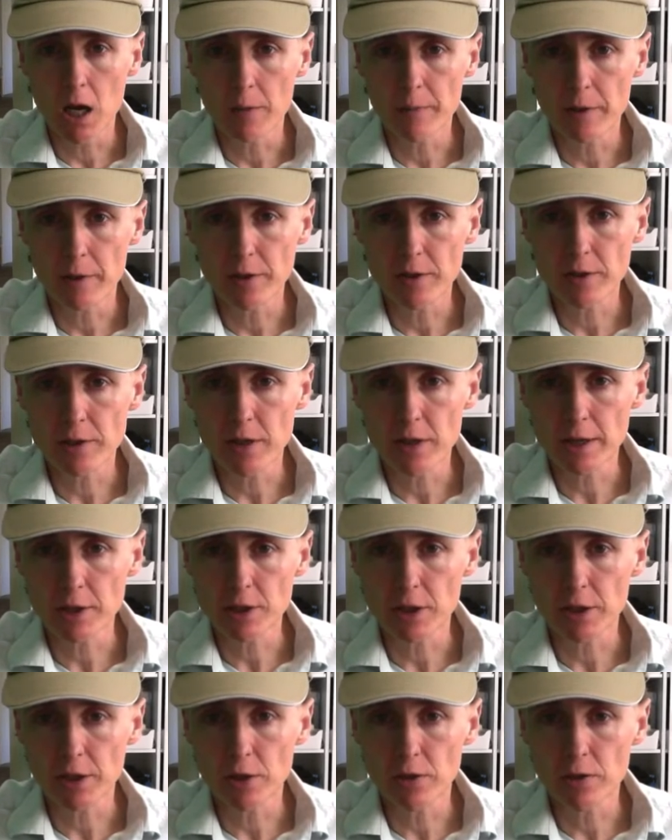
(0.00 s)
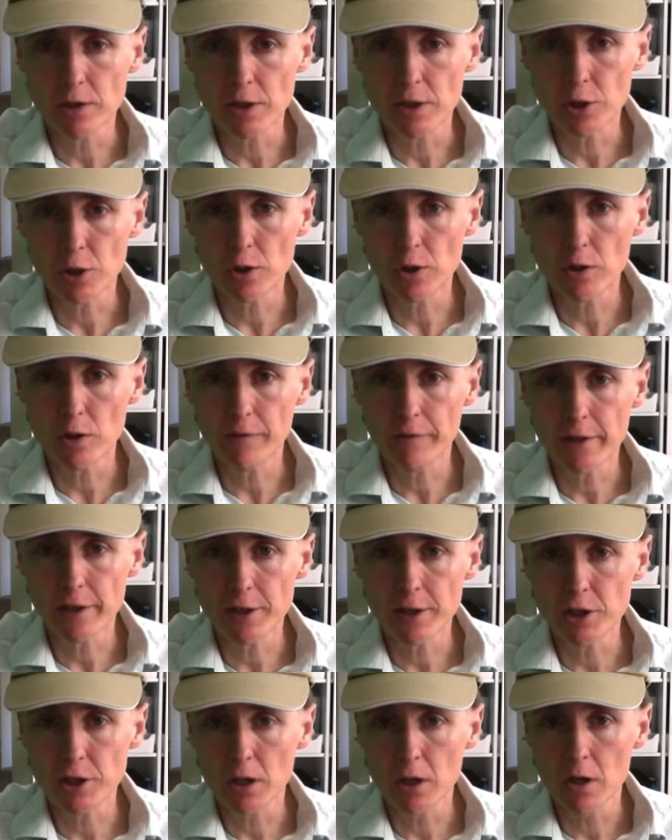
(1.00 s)
They used to actually use a tuna
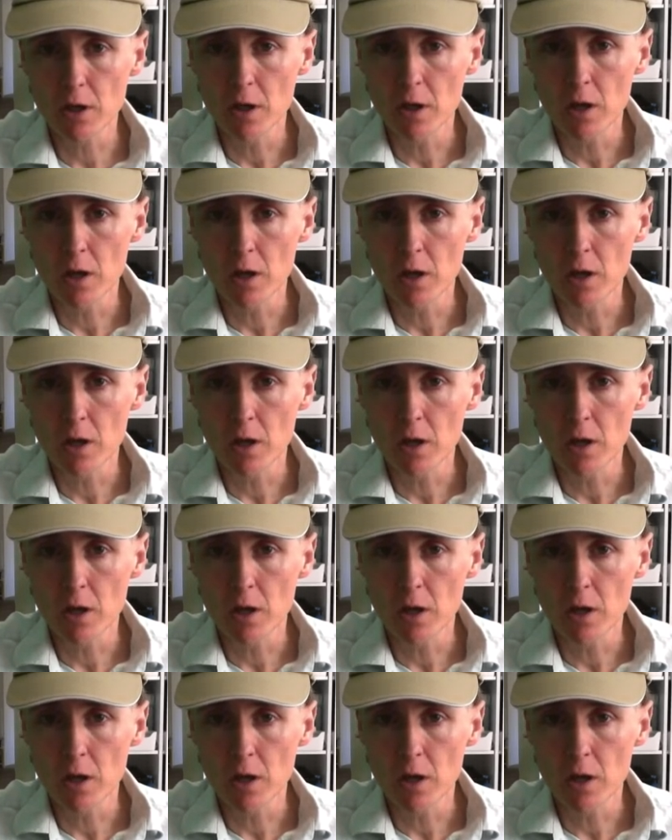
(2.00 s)
fish.